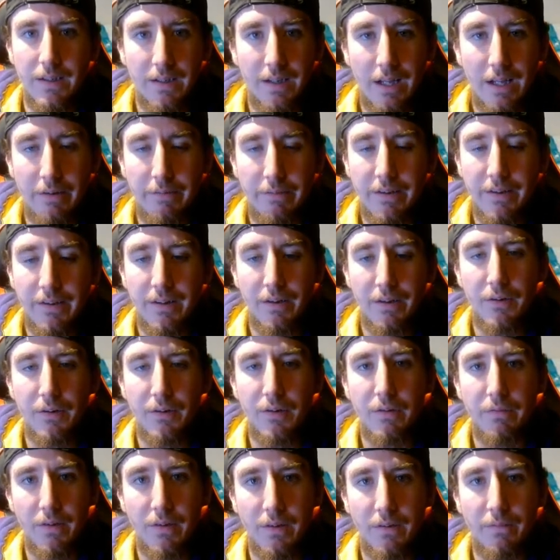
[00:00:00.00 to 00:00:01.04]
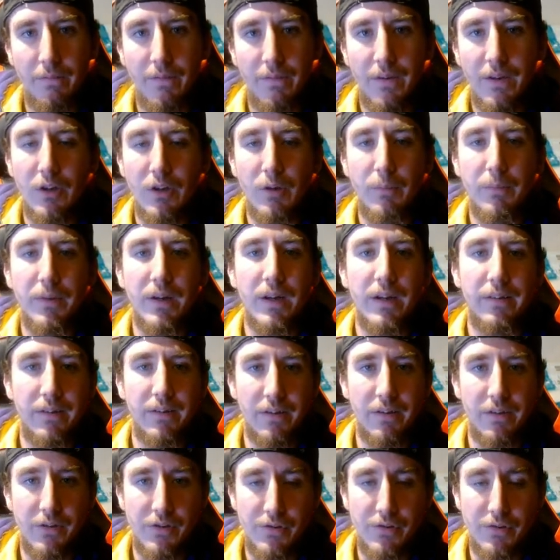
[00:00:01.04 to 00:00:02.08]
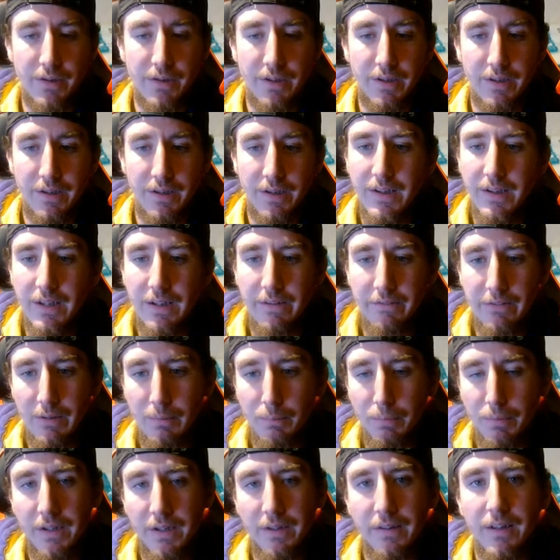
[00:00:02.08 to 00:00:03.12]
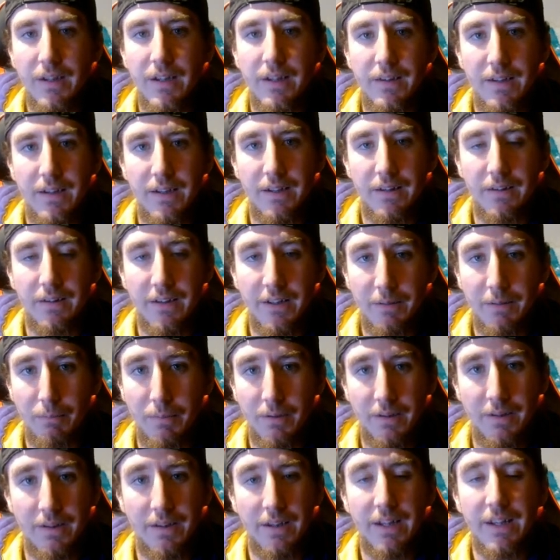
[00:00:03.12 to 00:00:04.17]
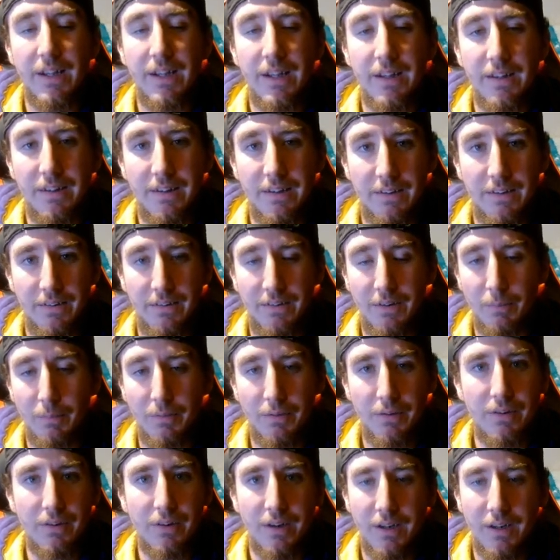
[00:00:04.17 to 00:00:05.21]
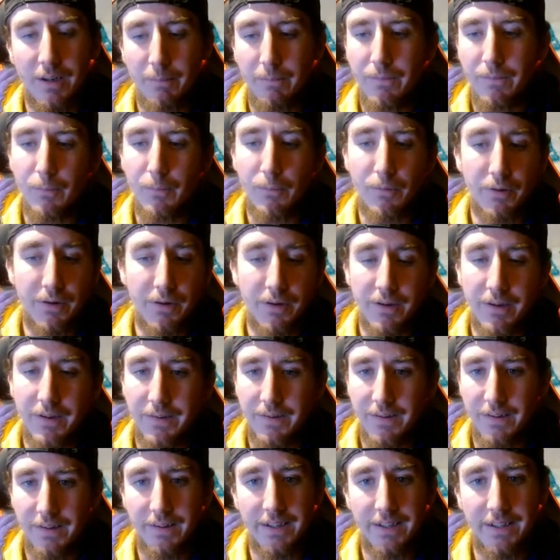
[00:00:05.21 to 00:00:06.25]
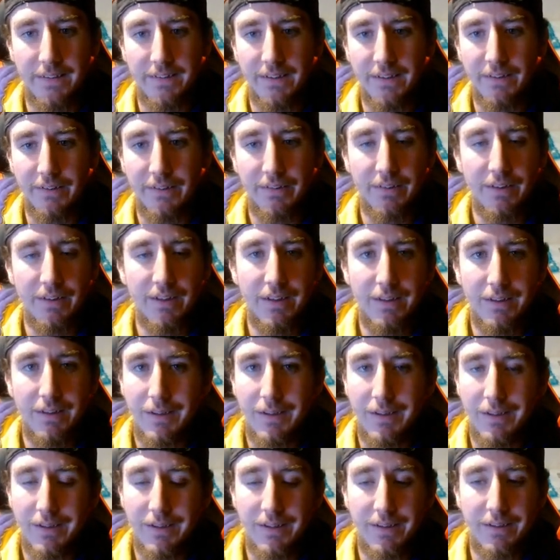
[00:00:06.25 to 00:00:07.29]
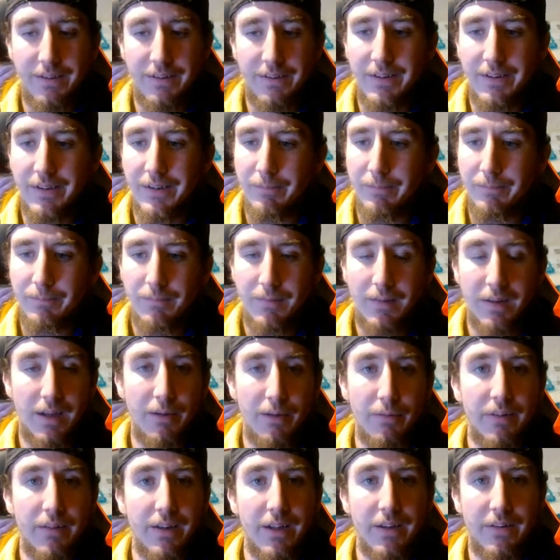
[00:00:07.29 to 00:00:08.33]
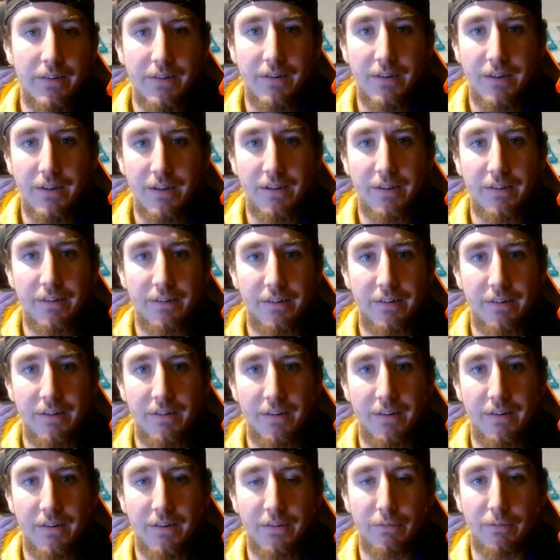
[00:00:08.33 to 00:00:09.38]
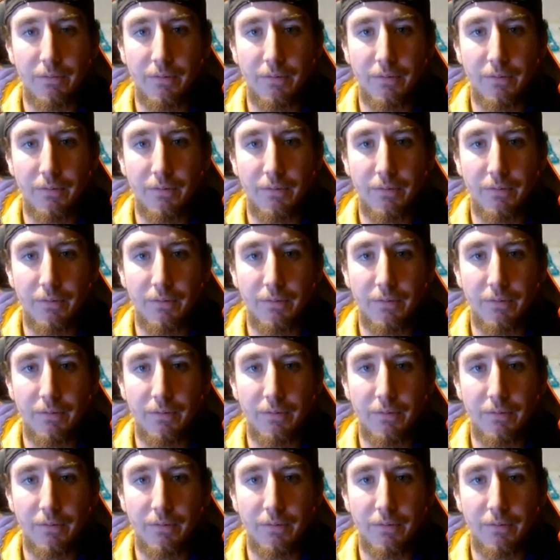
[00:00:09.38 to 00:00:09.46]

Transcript: Anyways, that'll do it for this video. I hope you guys did enjoy. If you did, please hit that like button and subscribe for more content like this. And yeah, I will catch you guys in the next one.